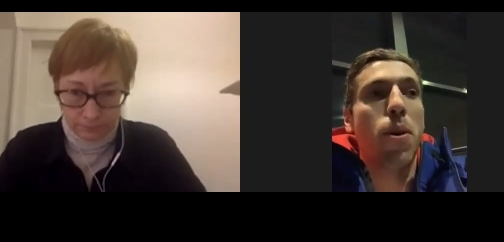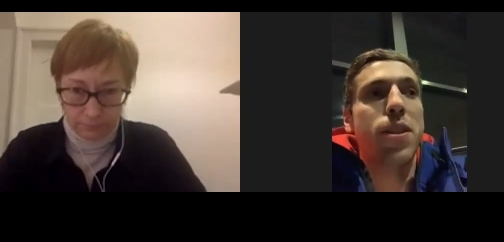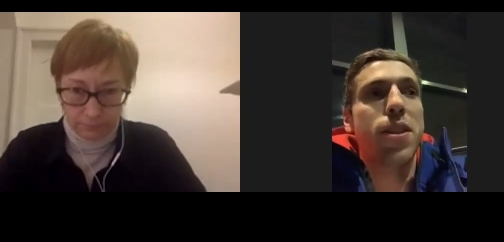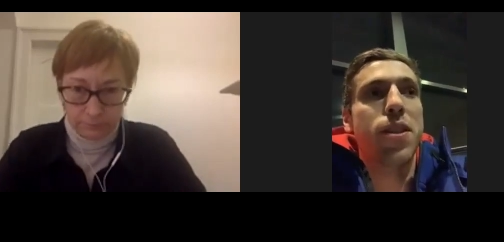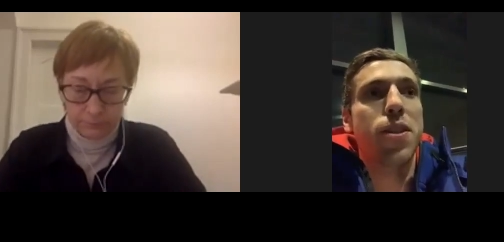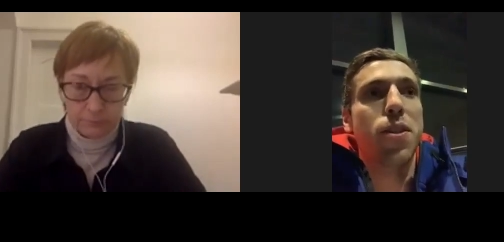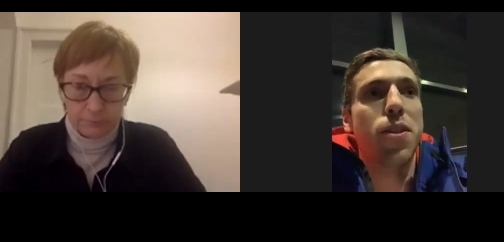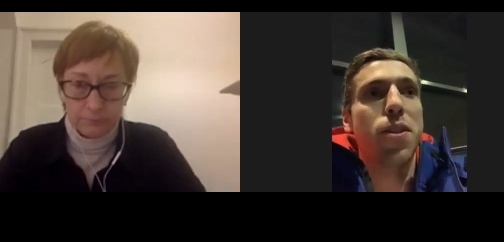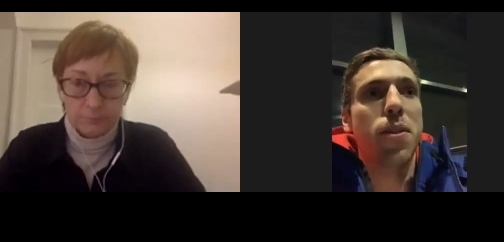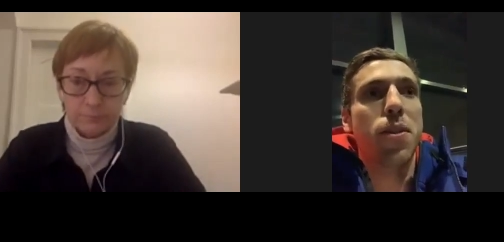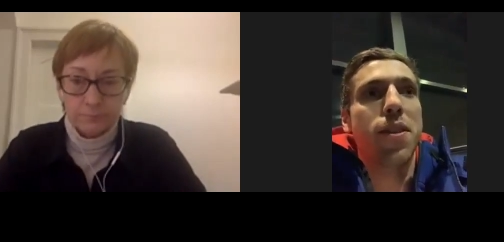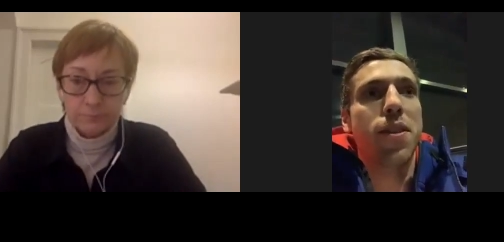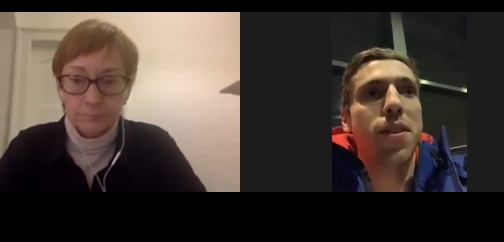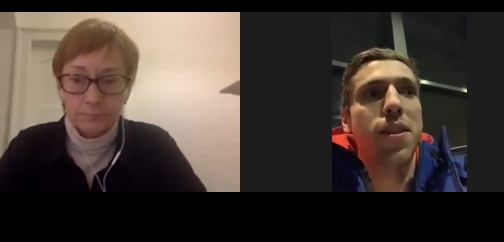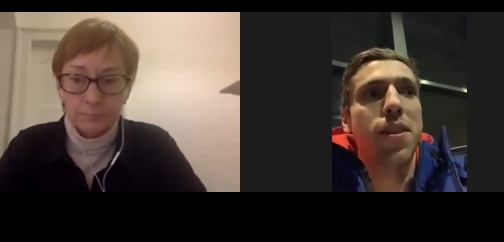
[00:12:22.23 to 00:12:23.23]
Speaker 1: to do with
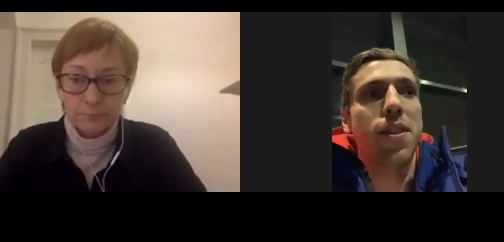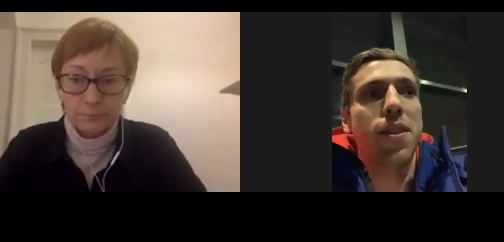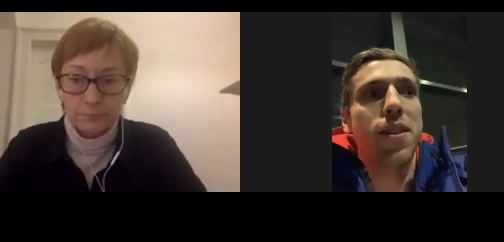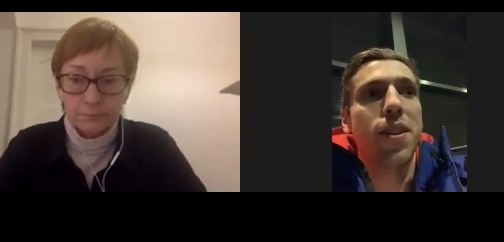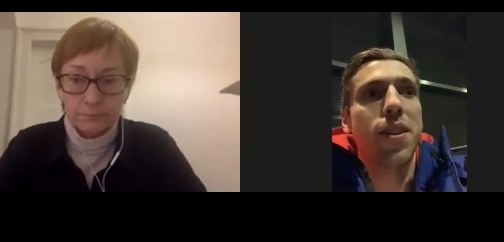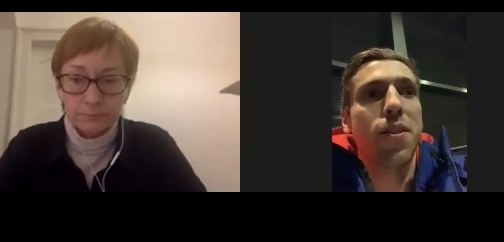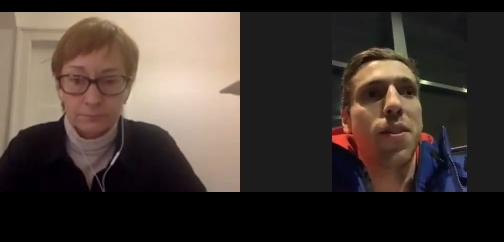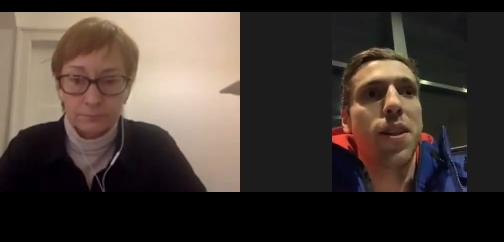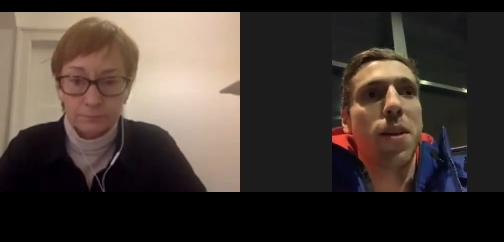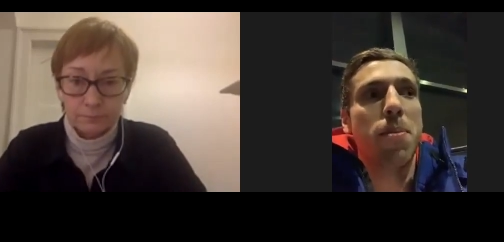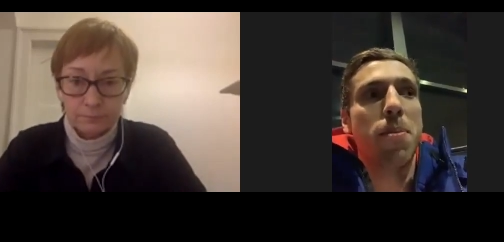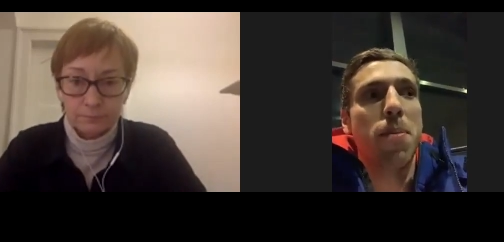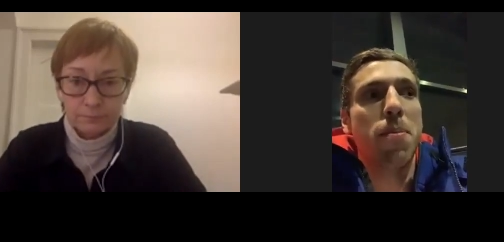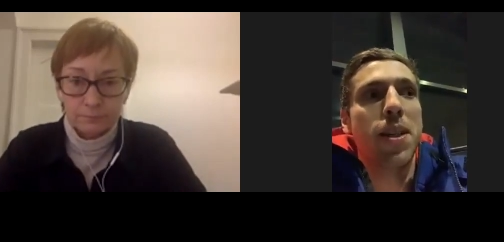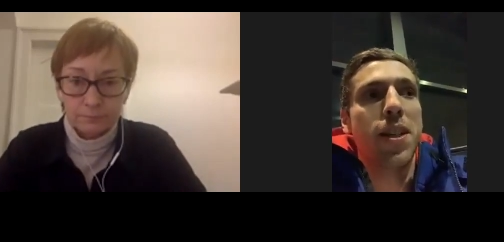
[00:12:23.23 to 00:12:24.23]
the you know the
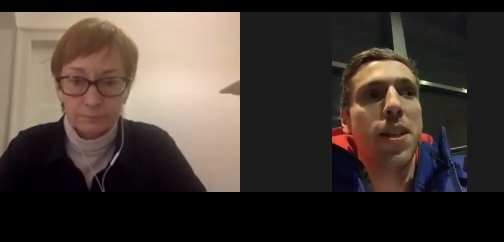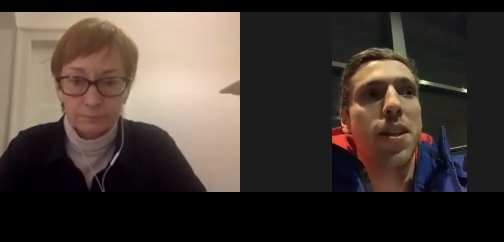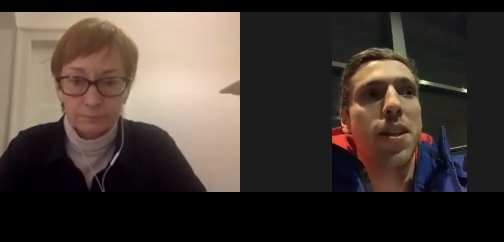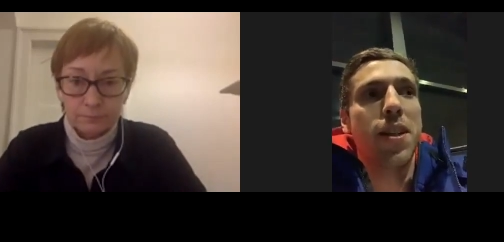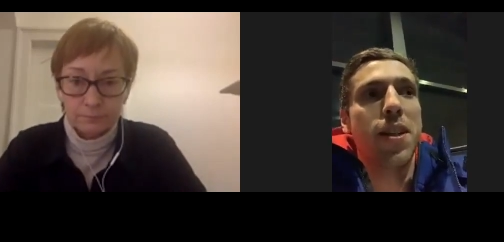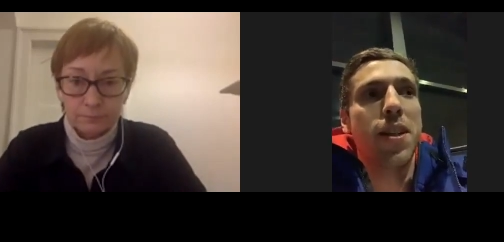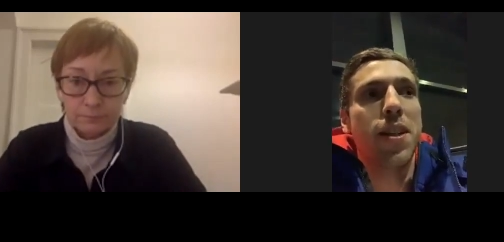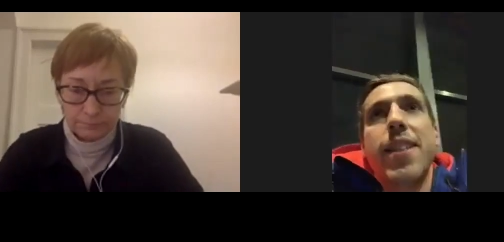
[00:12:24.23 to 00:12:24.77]
upcoming years.